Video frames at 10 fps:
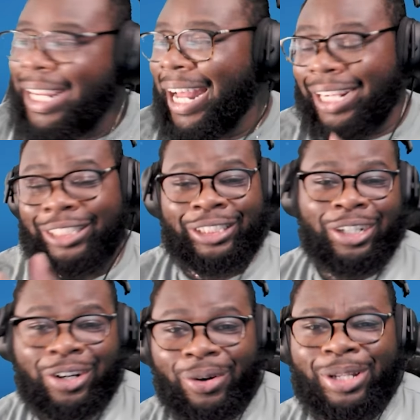I can
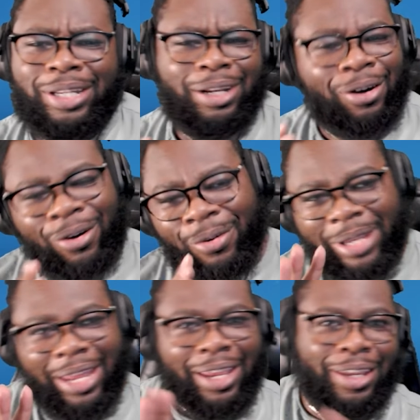sugarcoat and say, oh
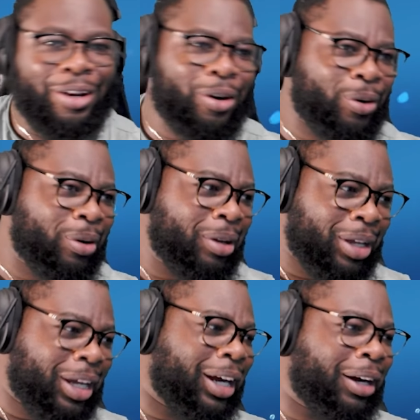yeah, you know,
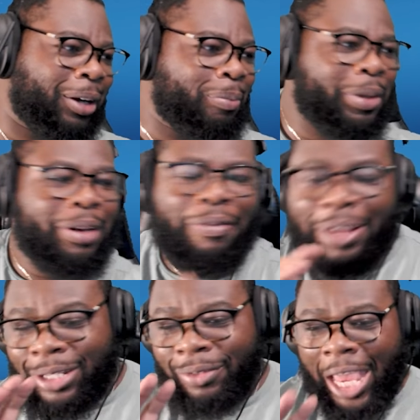um, the
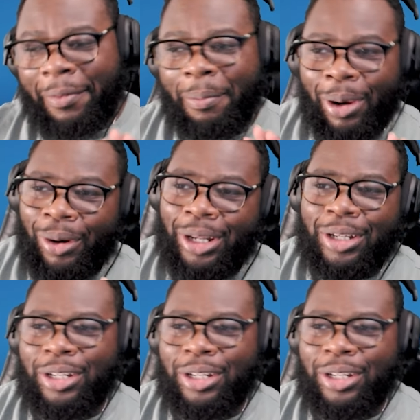defensive capabilities of